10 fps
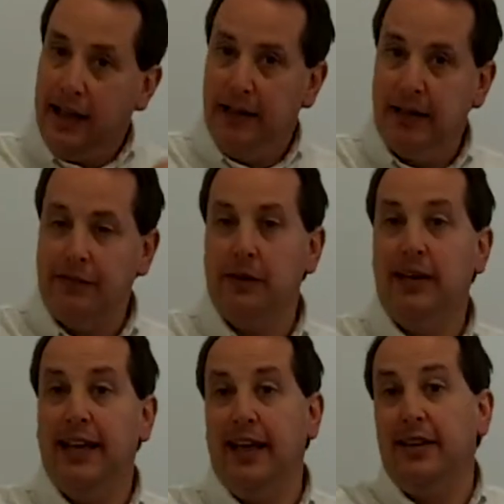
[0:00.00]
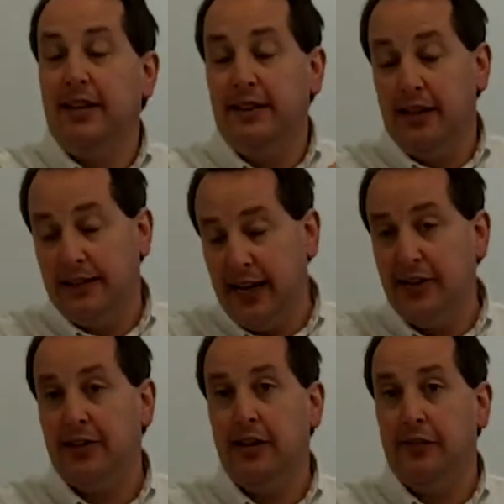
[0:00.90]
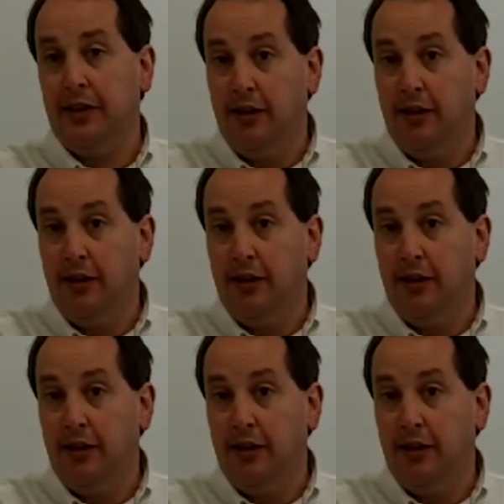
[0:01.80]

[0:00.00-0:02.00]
I definitely would get the attention of